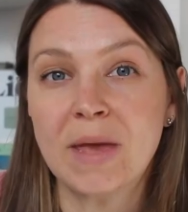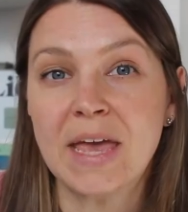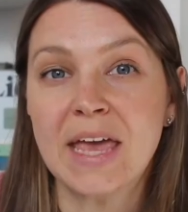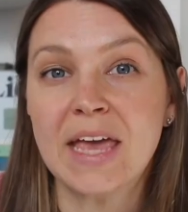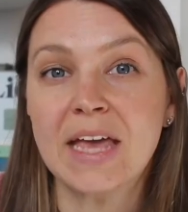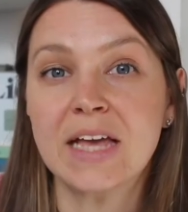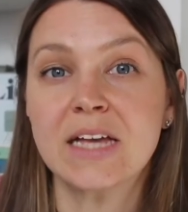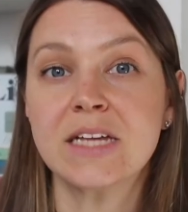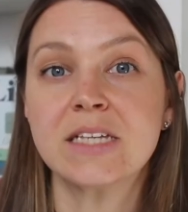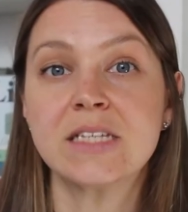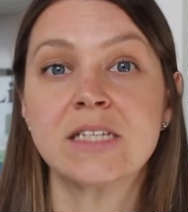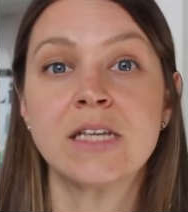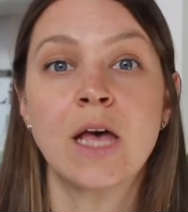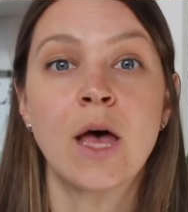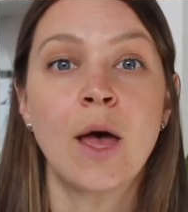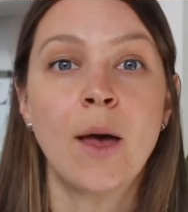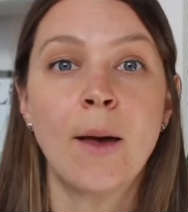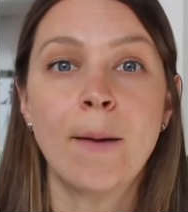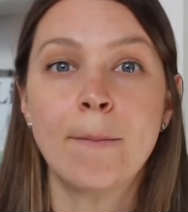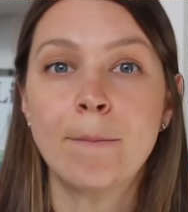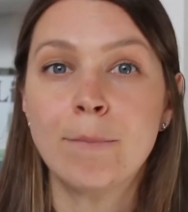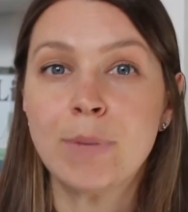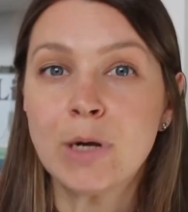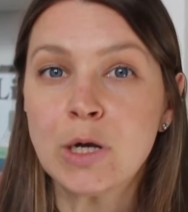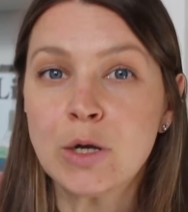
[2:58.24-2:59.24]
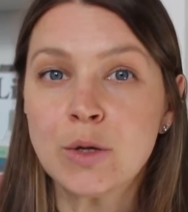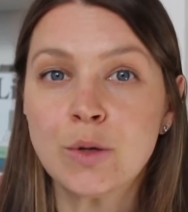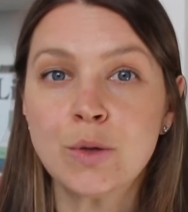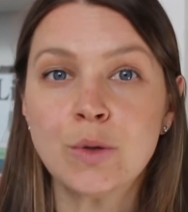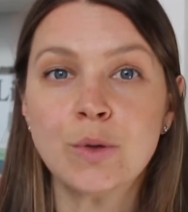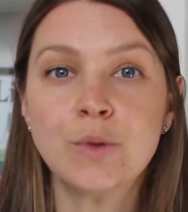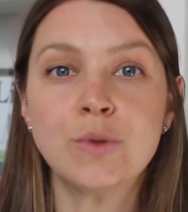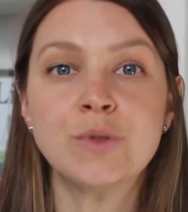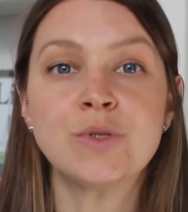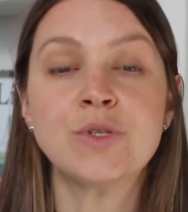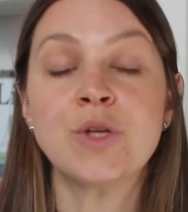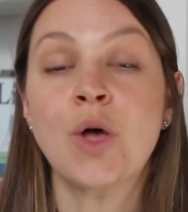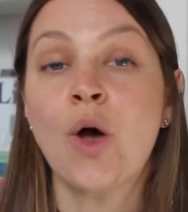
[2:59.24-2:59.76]
pinks,
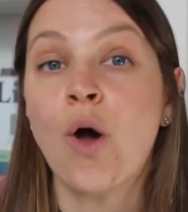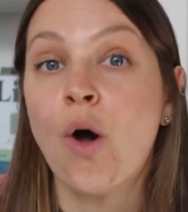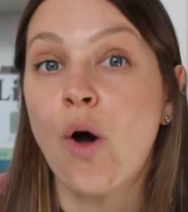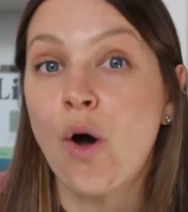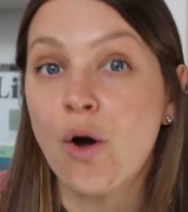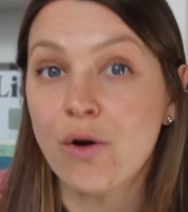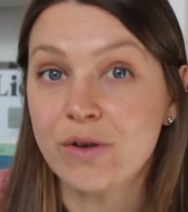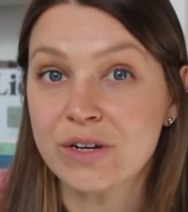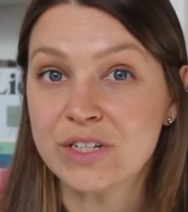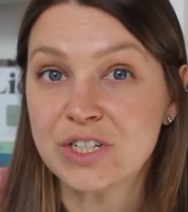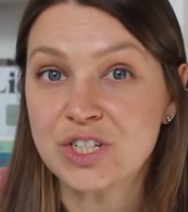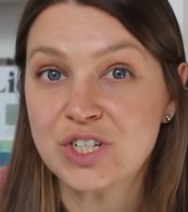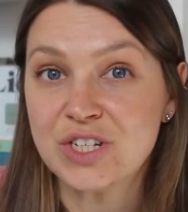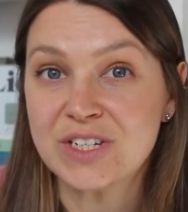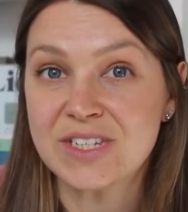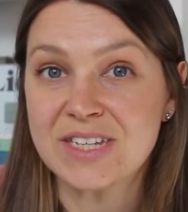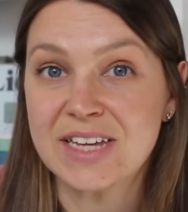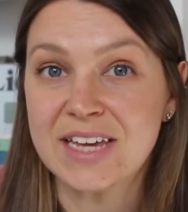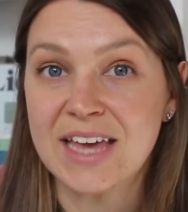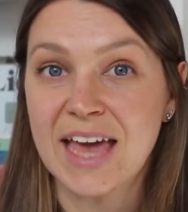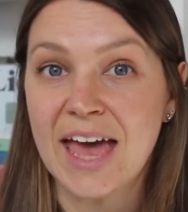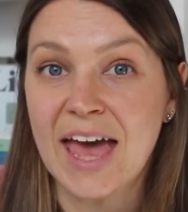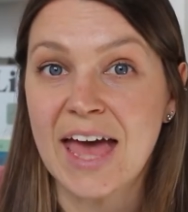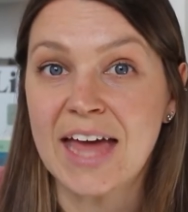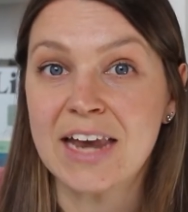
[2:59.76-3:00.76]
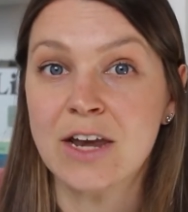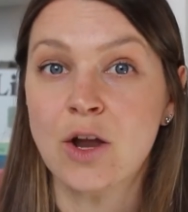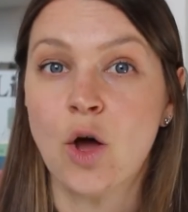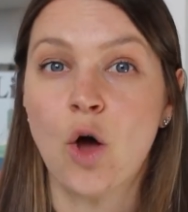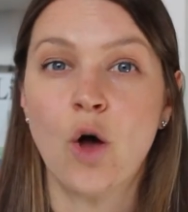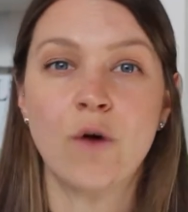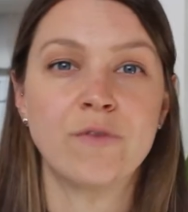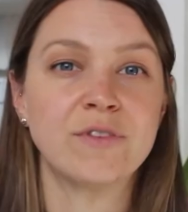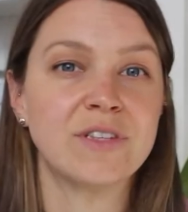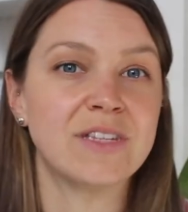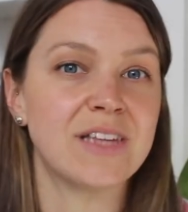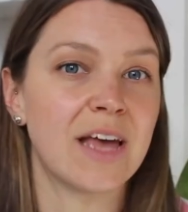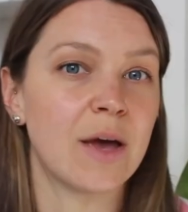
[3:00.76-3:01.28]
blues, oranges again,
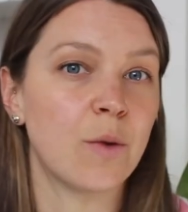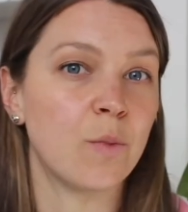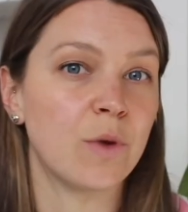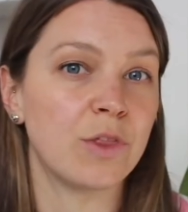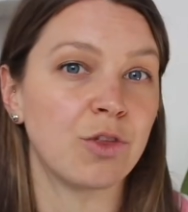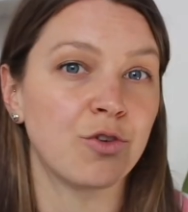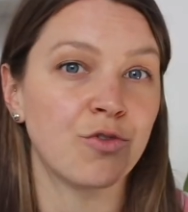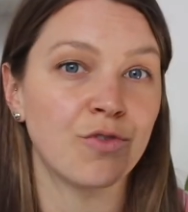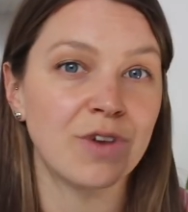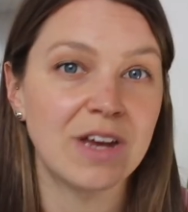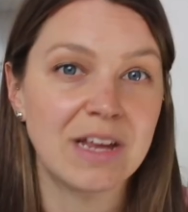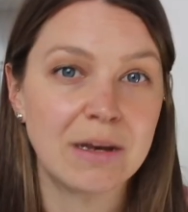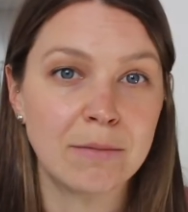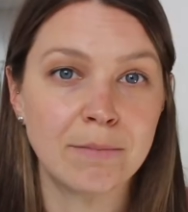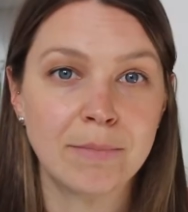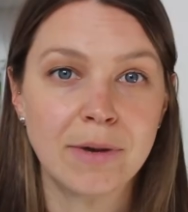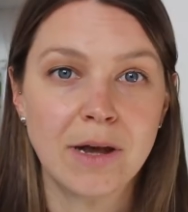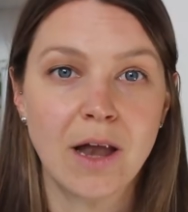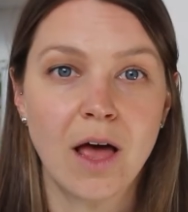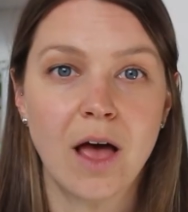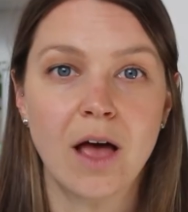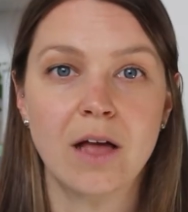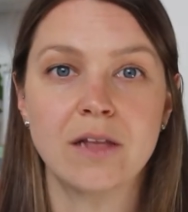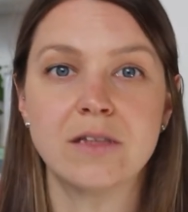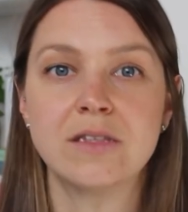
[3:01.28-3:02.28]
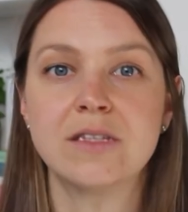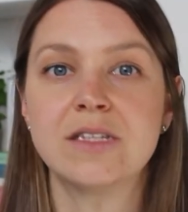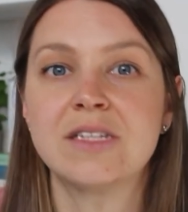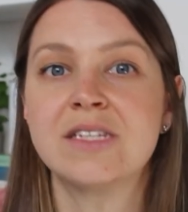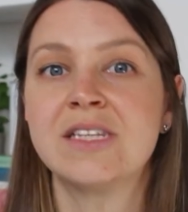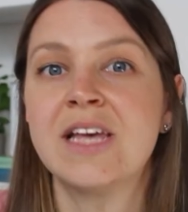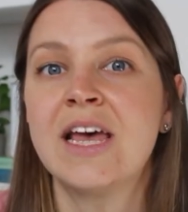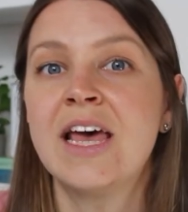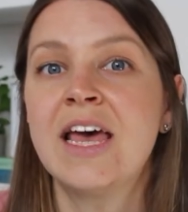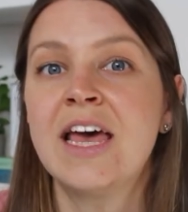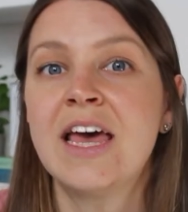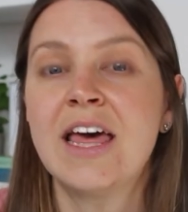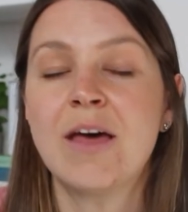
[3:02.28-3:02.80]
offset with green
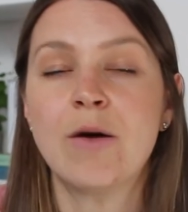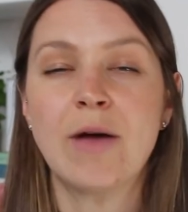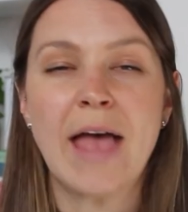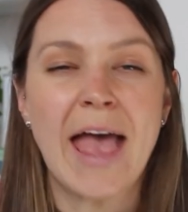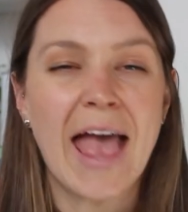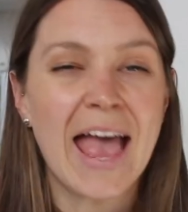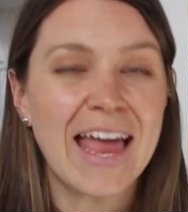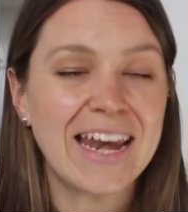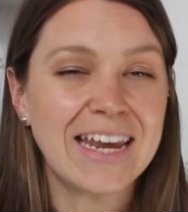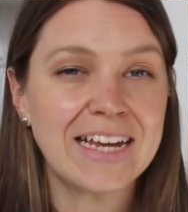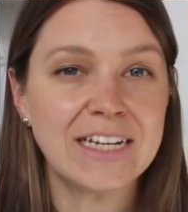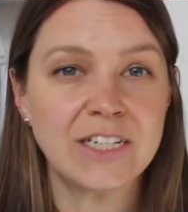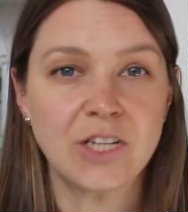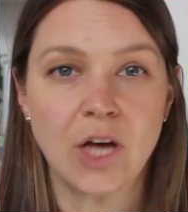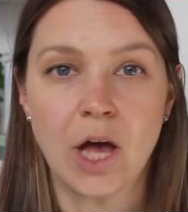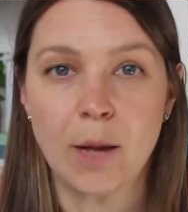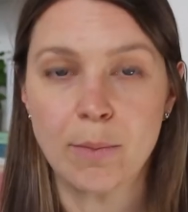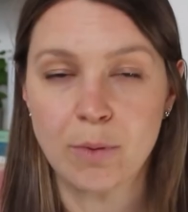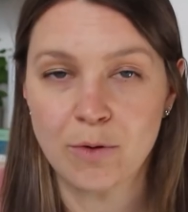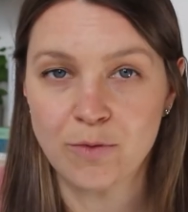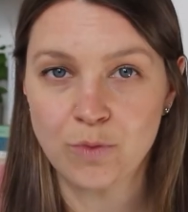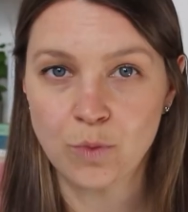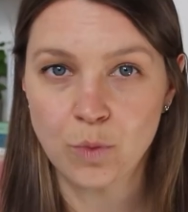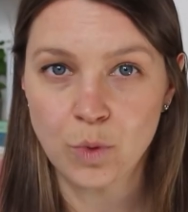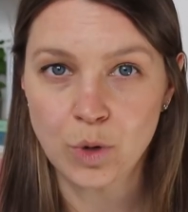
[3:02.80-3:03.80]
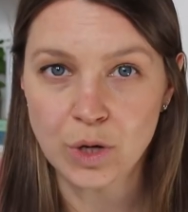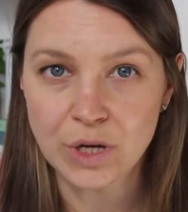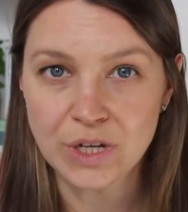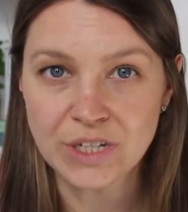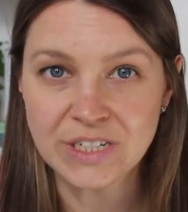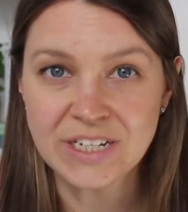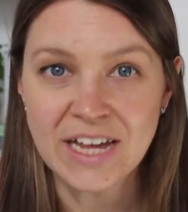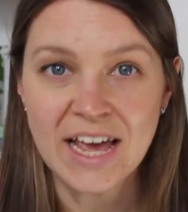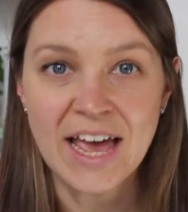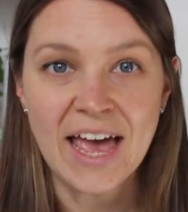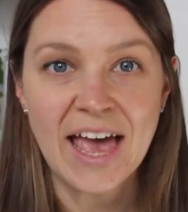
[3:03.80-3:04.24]
plants. Any type of wood,